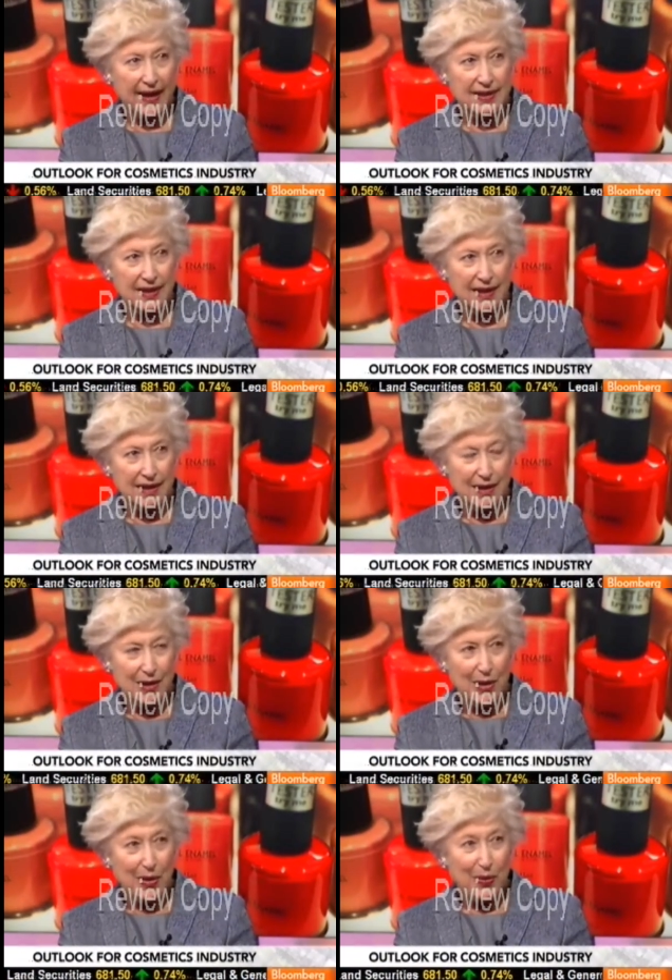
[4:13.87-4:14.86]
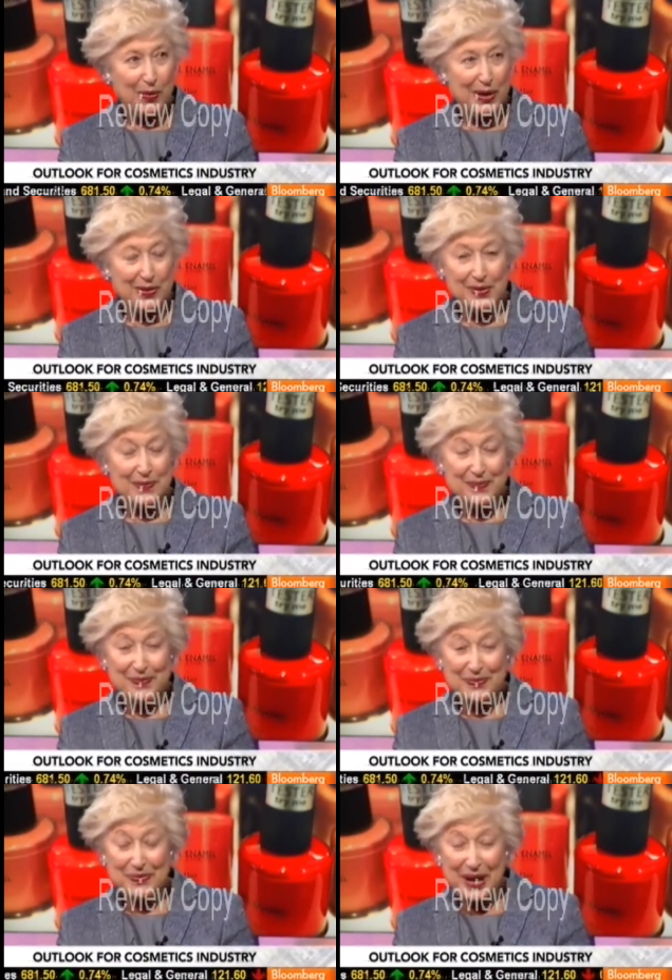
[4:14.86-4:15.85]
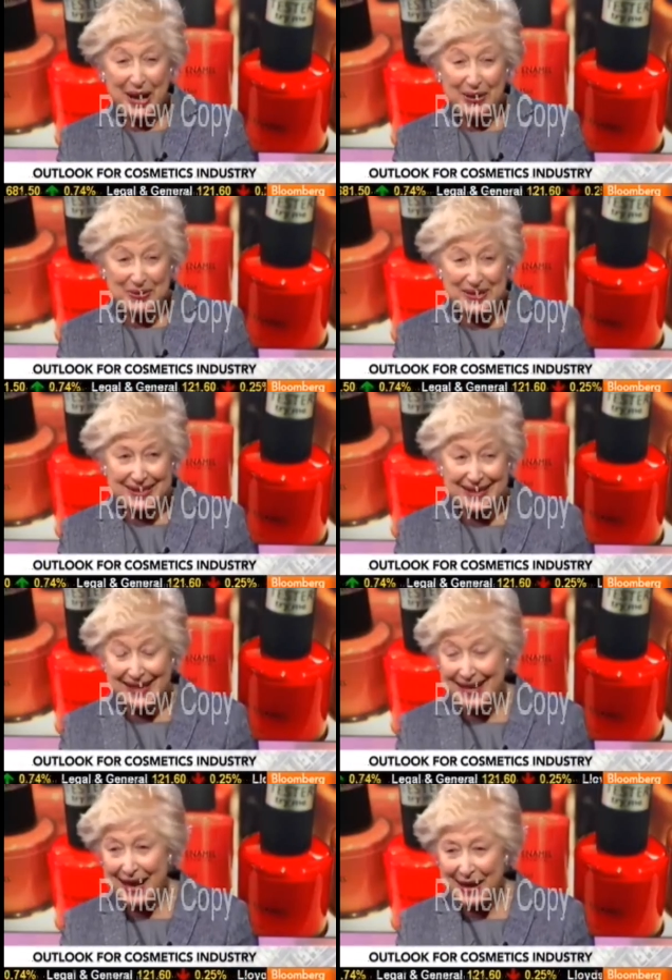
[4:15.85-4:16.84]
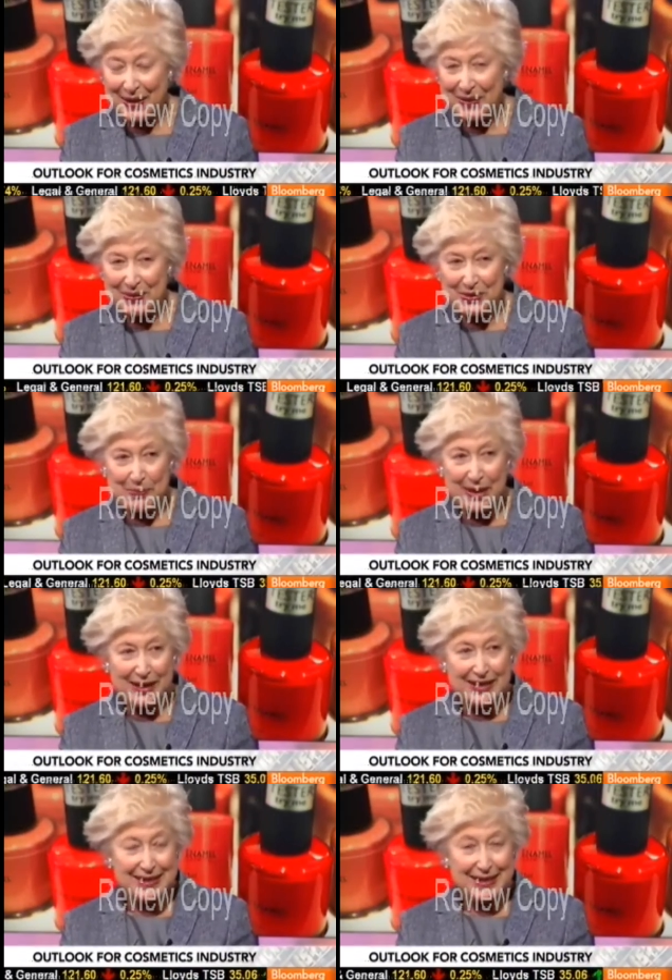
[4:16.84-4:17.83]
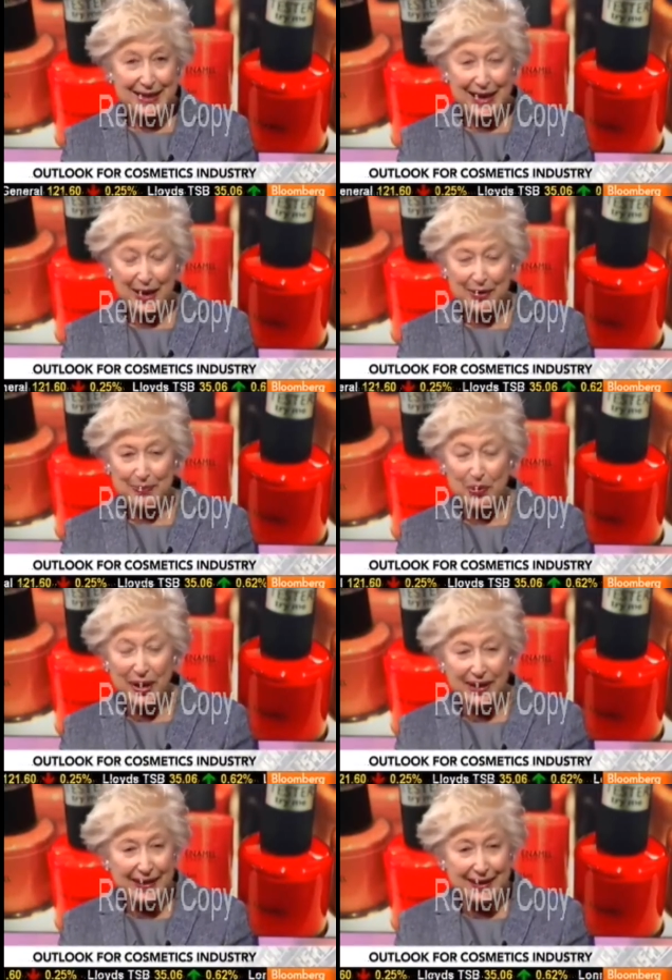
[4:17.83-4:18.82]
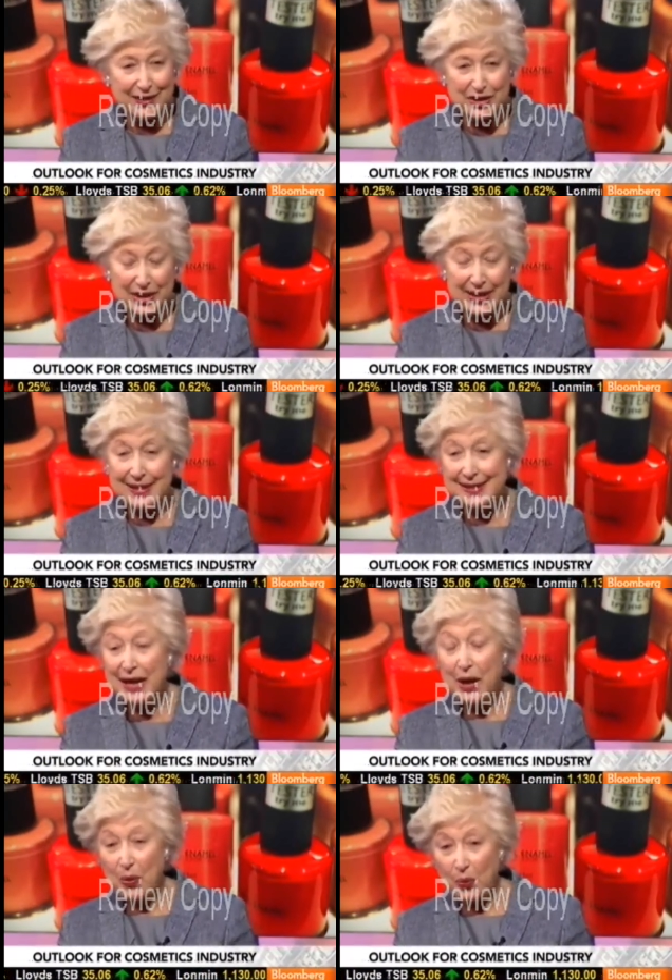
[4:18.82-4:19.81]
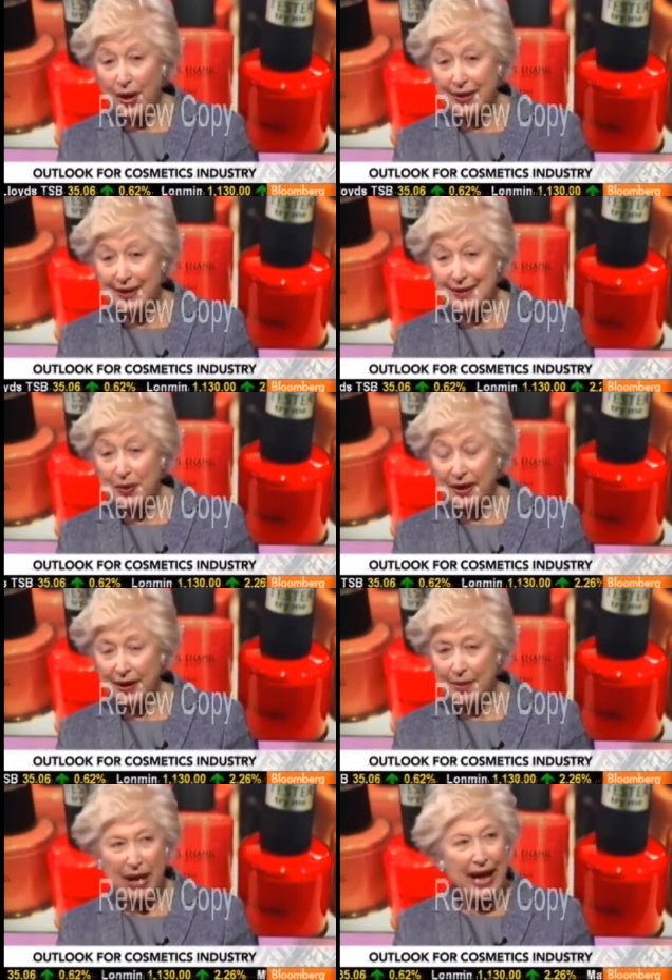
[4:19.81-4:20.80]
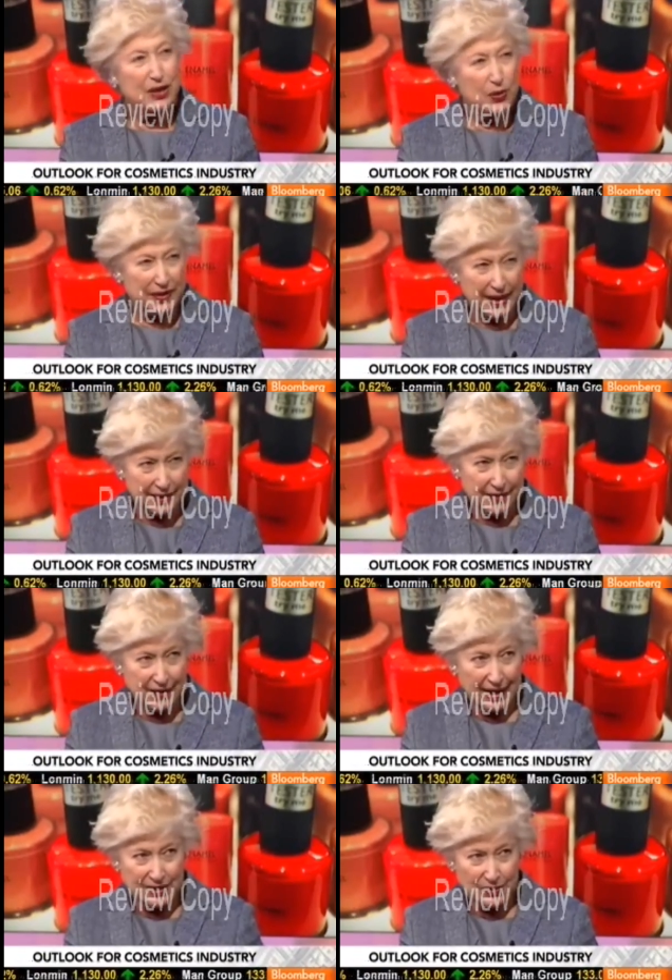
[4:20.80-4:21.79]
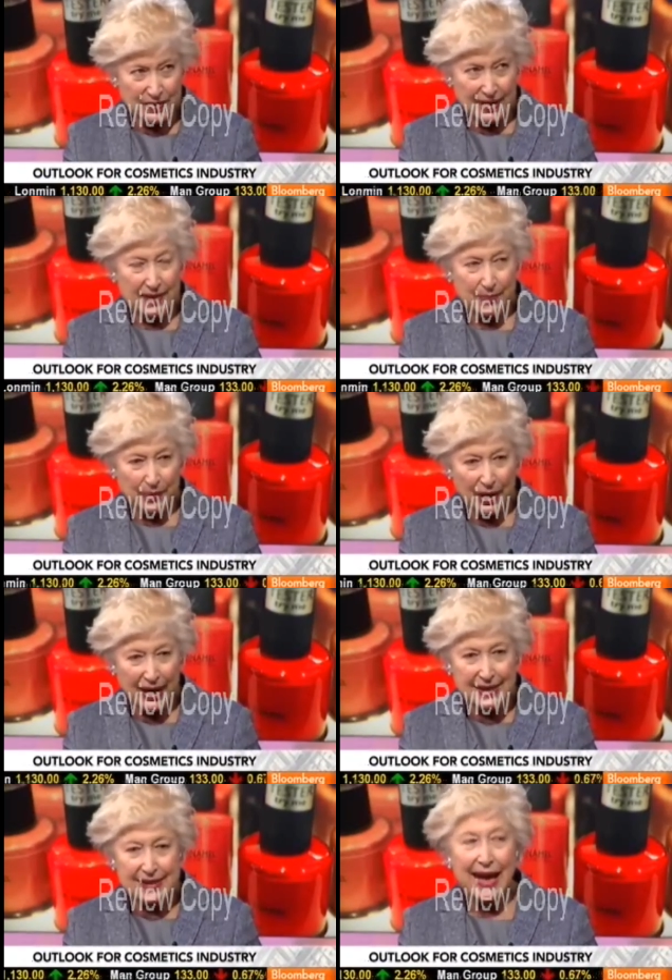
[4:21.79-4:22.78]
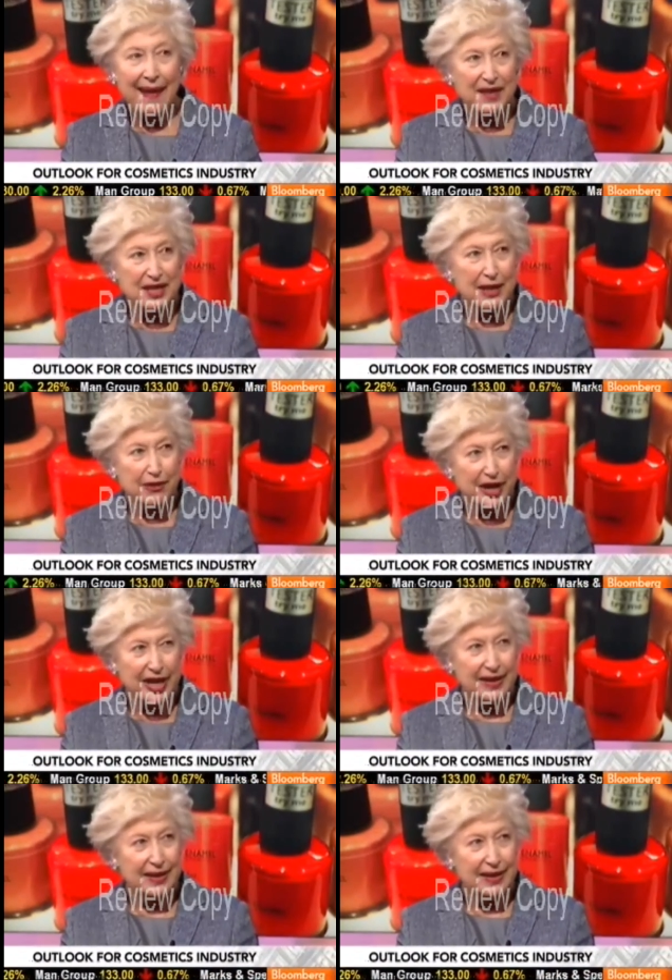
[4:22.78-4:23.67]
factor. Mm. Although, when I look and see how tremendous and how buoyant the industry is, one does wonder. But I do think the, I do think the price and the delivery.